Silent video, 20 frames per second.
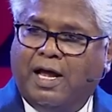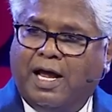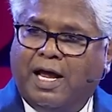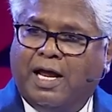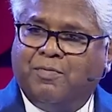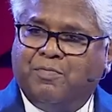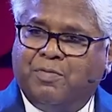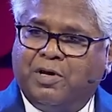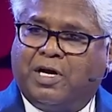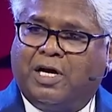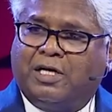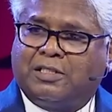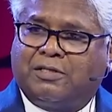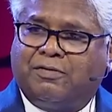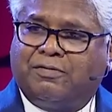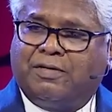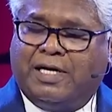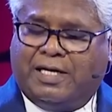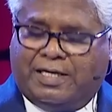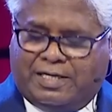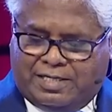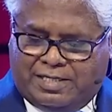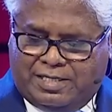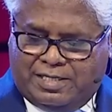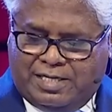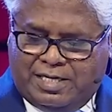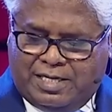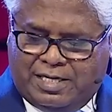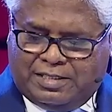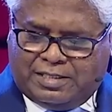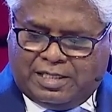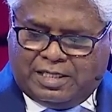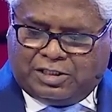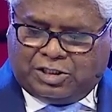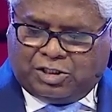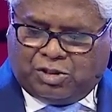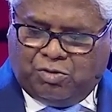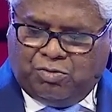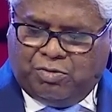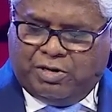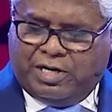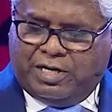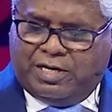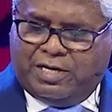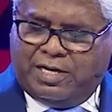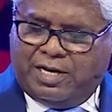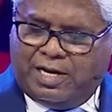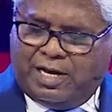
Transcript: And because of that, he is excluded.